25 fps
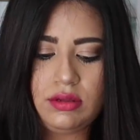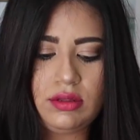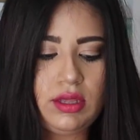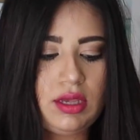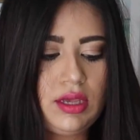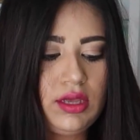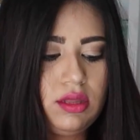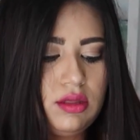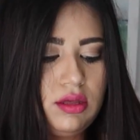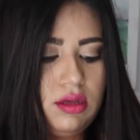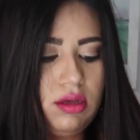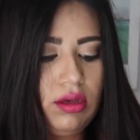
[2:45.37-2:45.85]

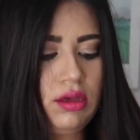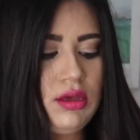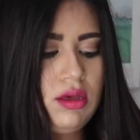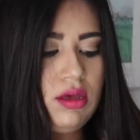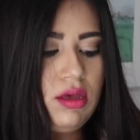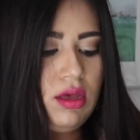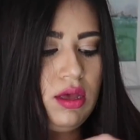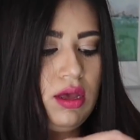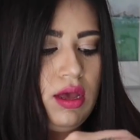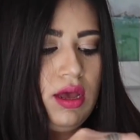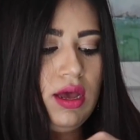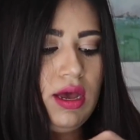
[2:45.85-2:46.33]
Like look,
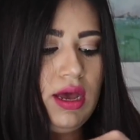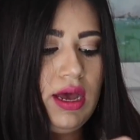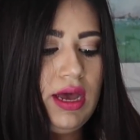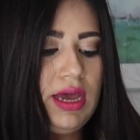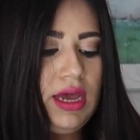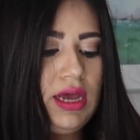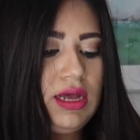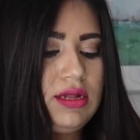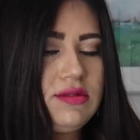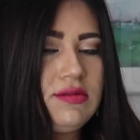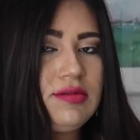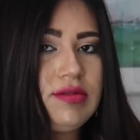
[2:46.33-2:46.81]

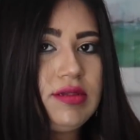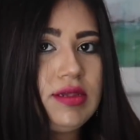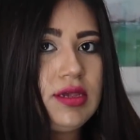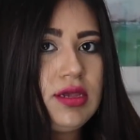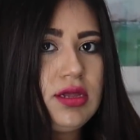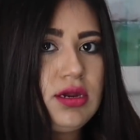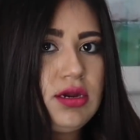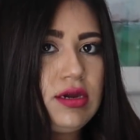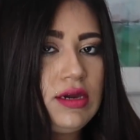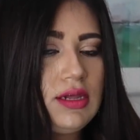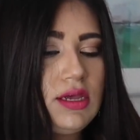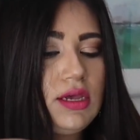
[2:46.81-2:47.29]
I could stick
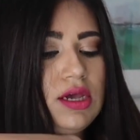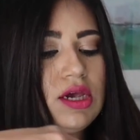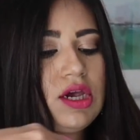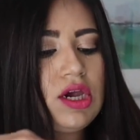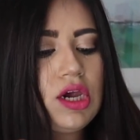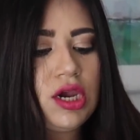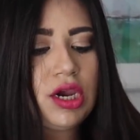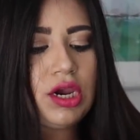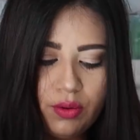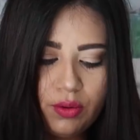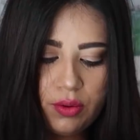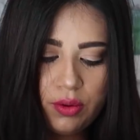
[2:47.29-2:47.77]
it in
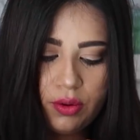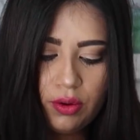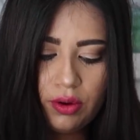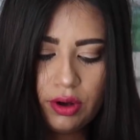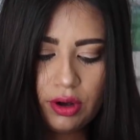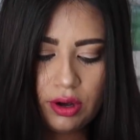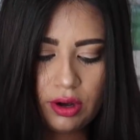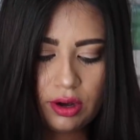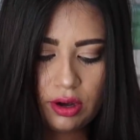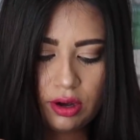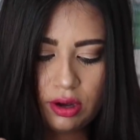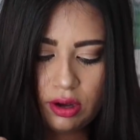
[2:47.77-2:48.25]
here,
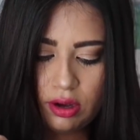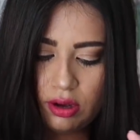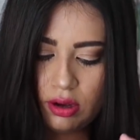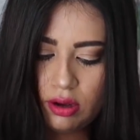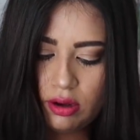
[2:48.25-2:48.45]
or